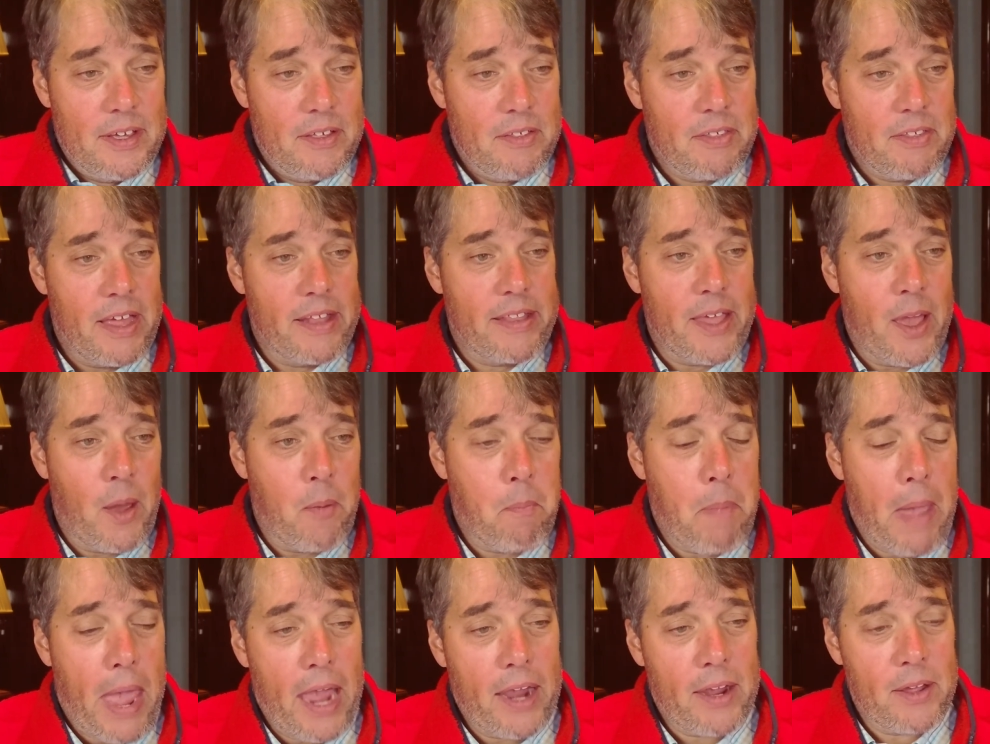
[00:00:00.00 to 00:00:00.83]
sent
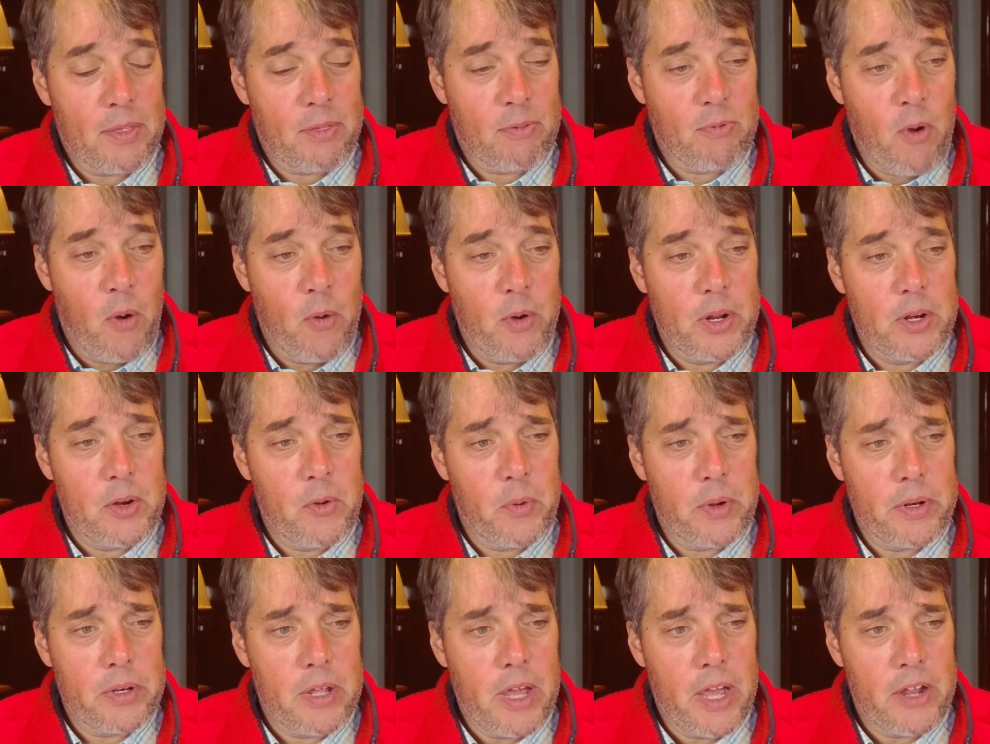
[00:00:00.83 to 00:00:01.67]
out back and thrown
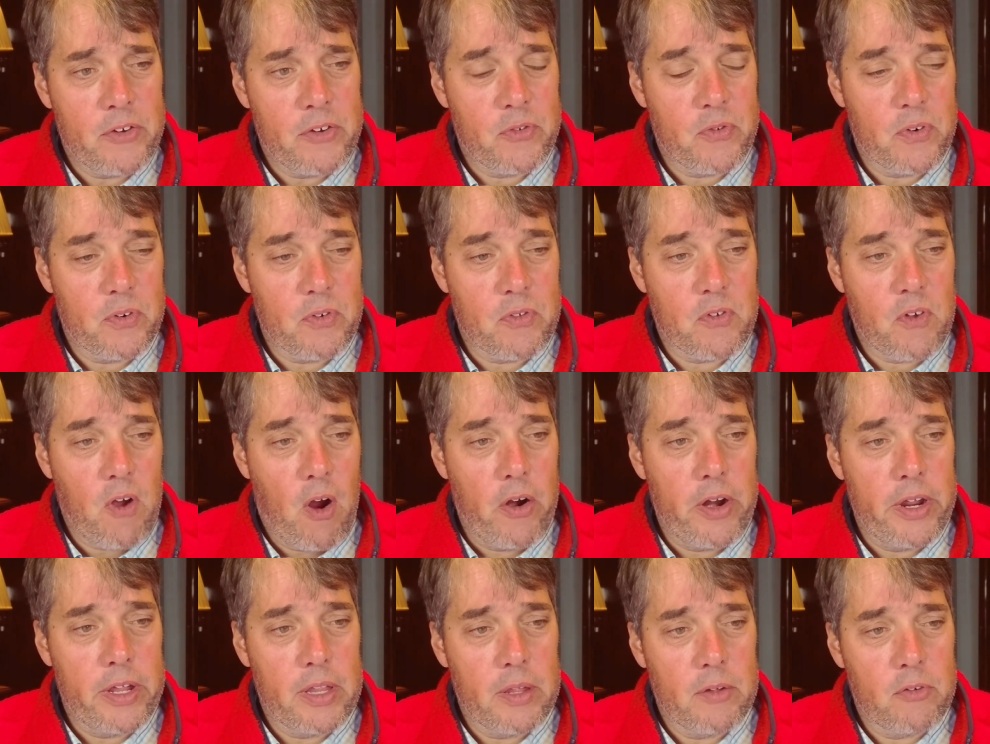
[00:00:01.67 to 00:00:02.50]
into a ditch for
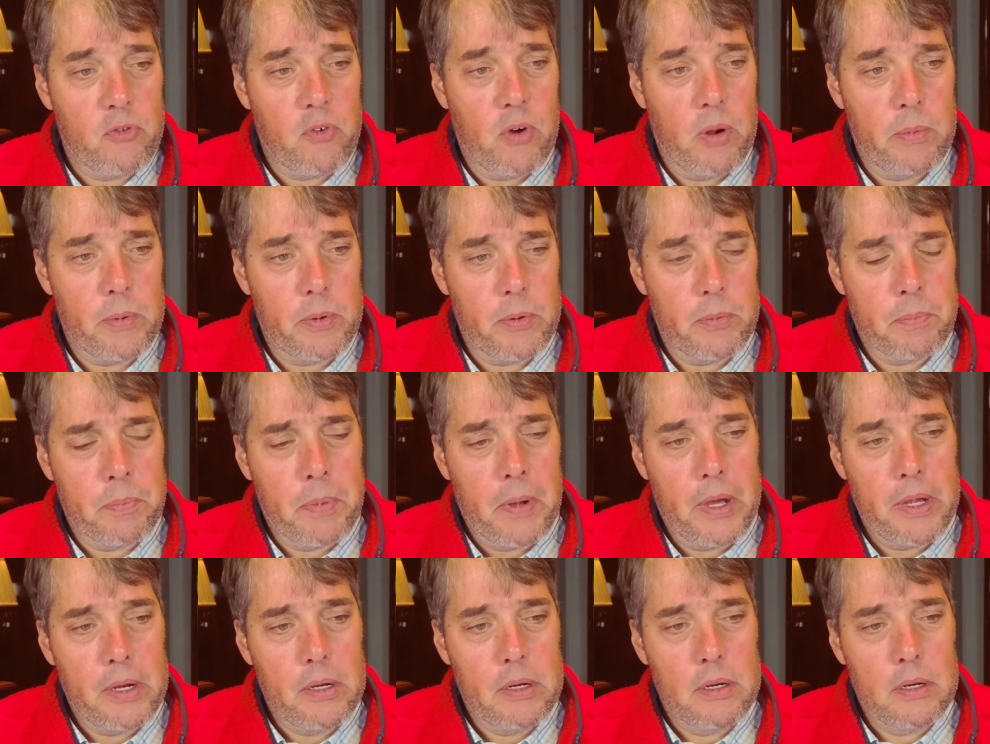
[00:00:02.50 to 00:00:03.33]
starting the trouble,
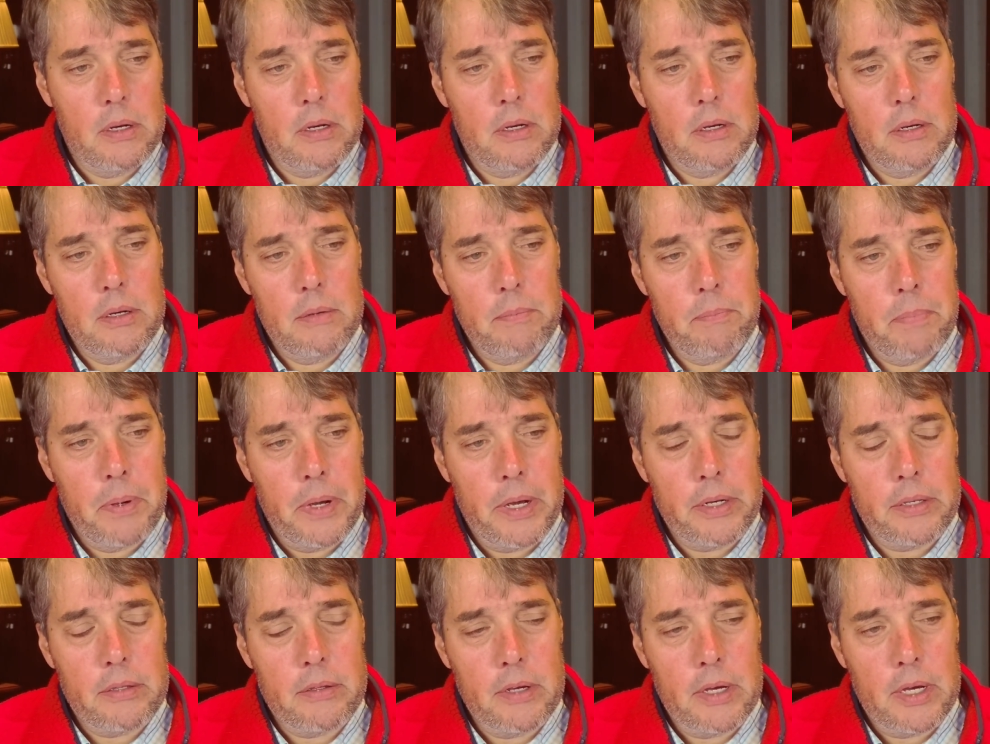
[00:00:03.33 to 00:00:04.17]
but
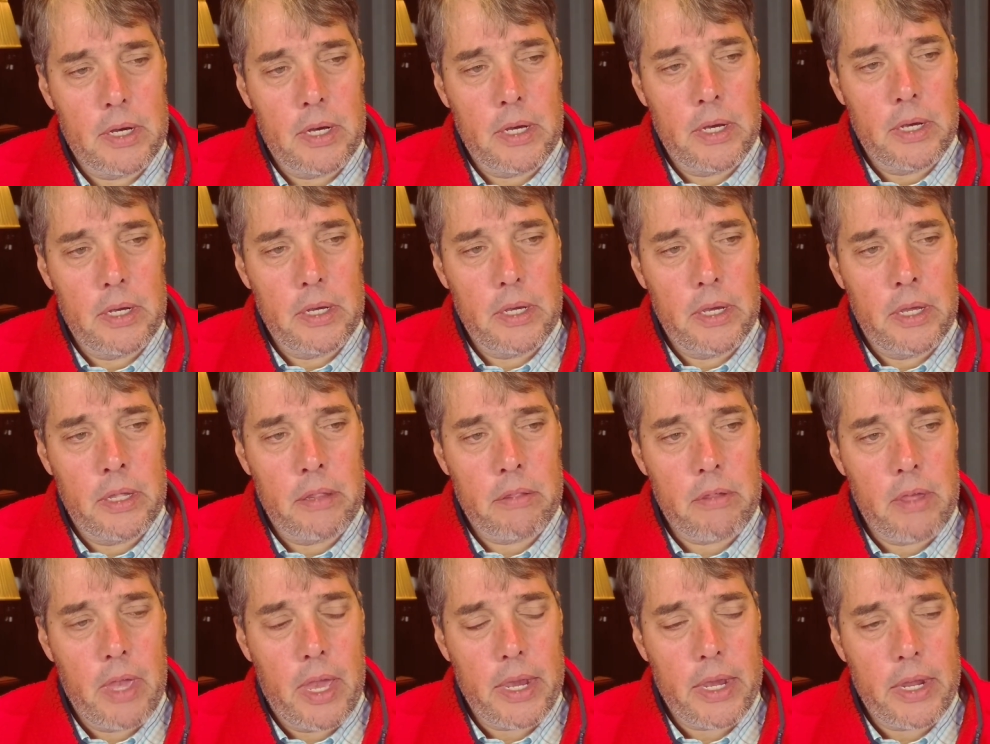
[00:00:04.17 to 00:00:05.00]

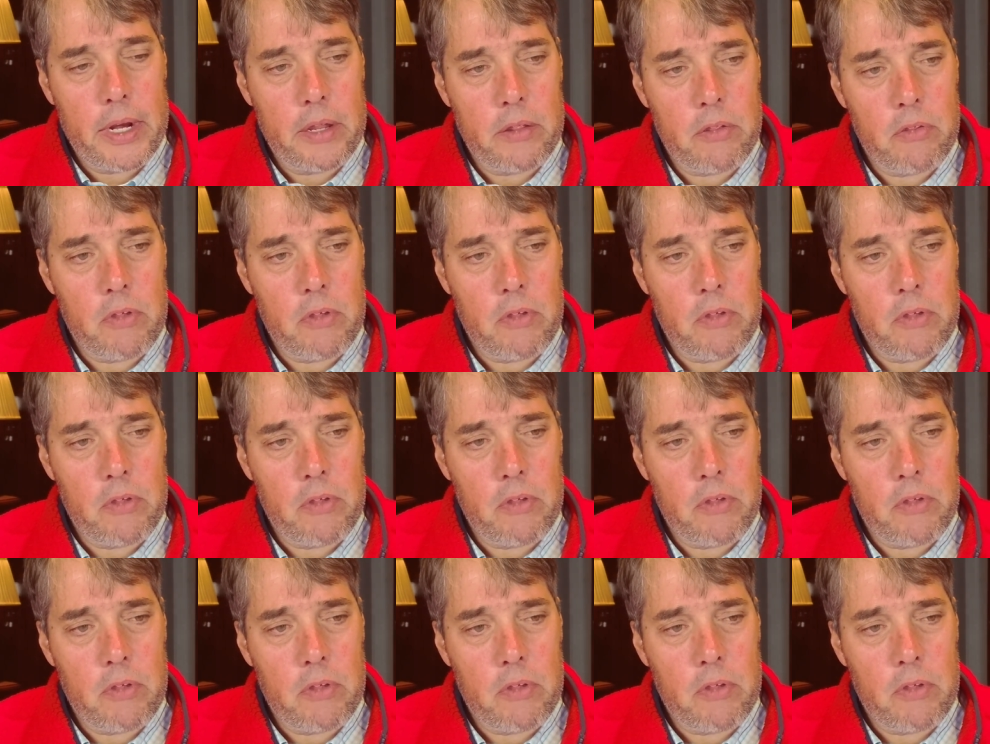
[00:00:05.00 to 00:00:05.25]
it's not going